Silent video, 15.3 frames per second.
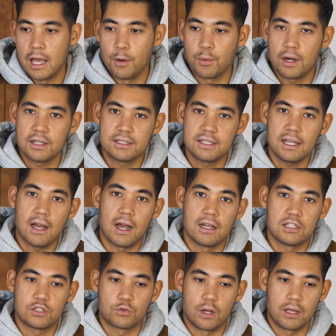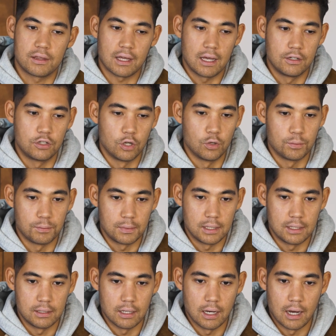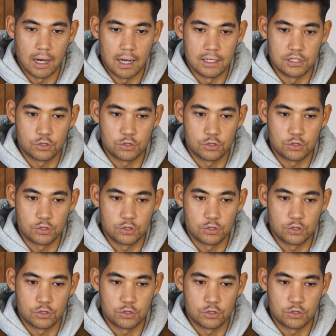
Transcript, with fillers: And when I say high strength, I don't mean a high